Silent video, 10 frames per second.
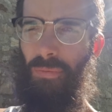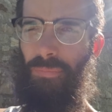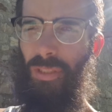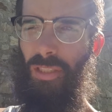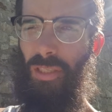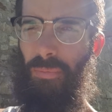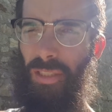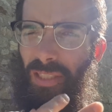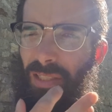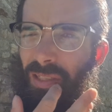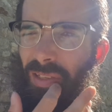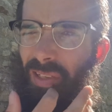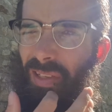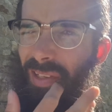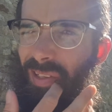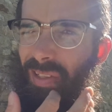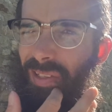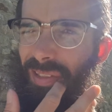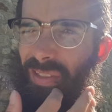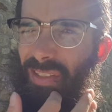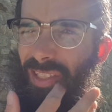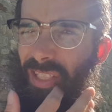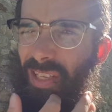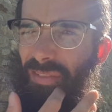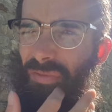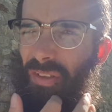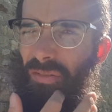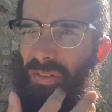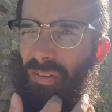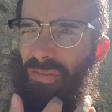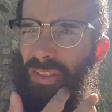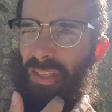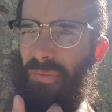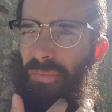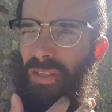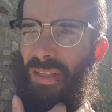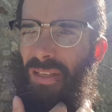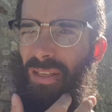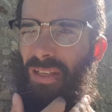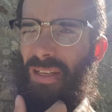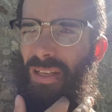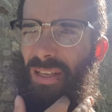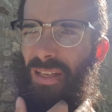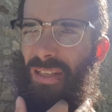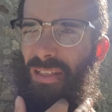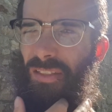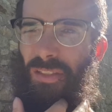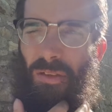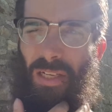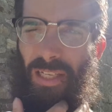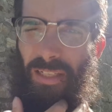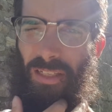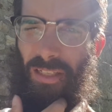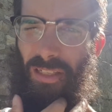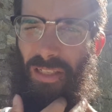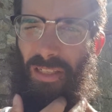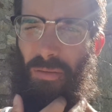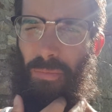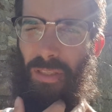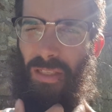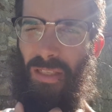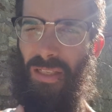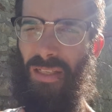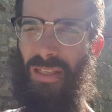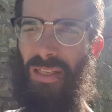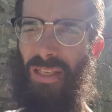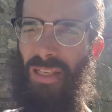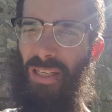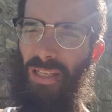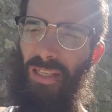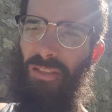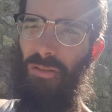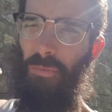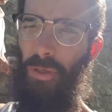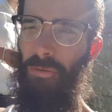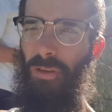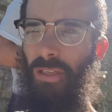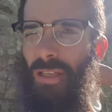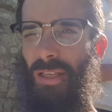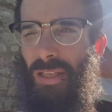Pete a bit. I guess he's having a rough time, so I let that little bit into my run,